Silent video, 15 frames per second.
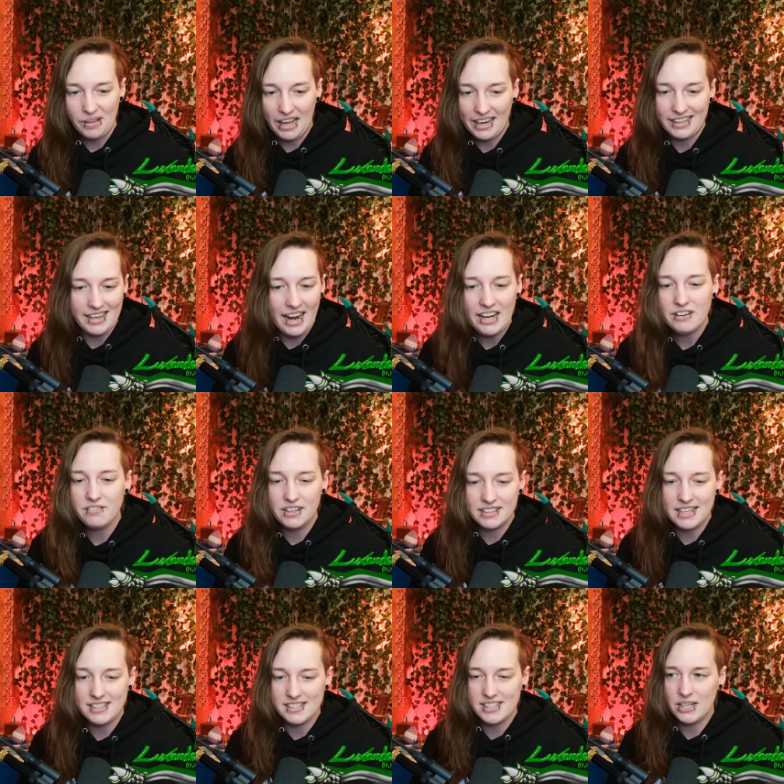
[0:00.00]
and kind of
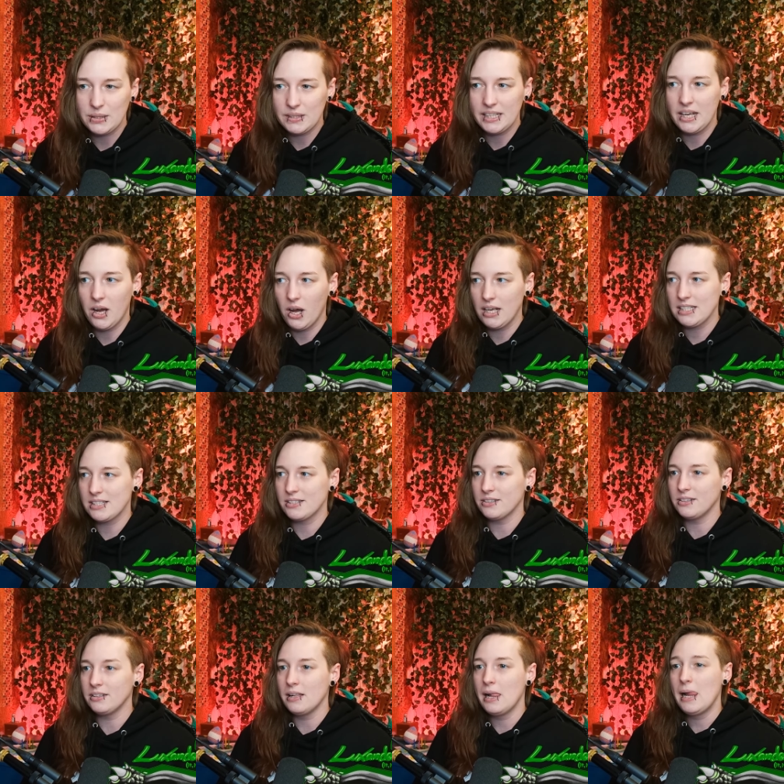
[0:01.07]
unnecessarily
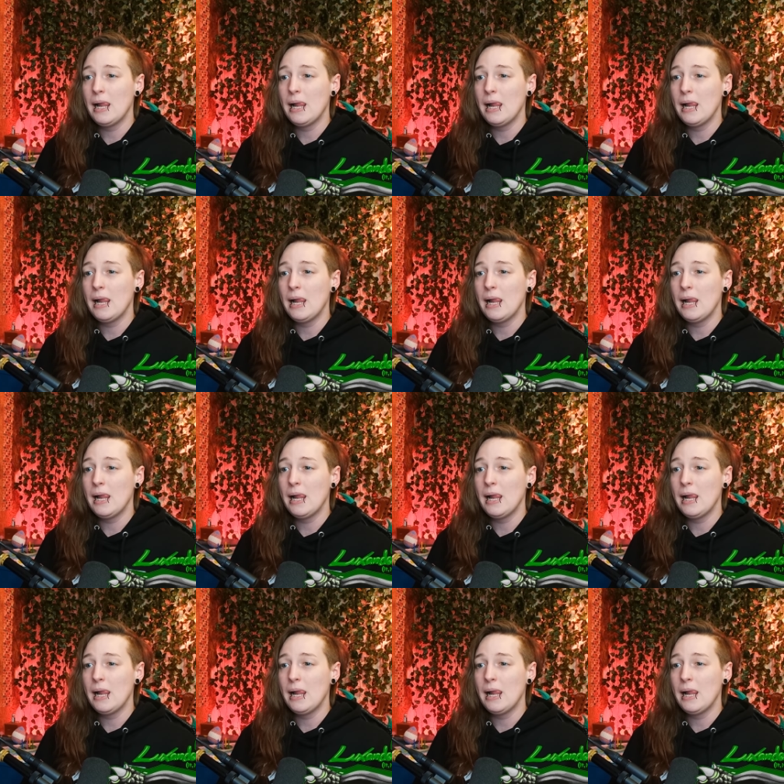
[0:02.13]
hostile.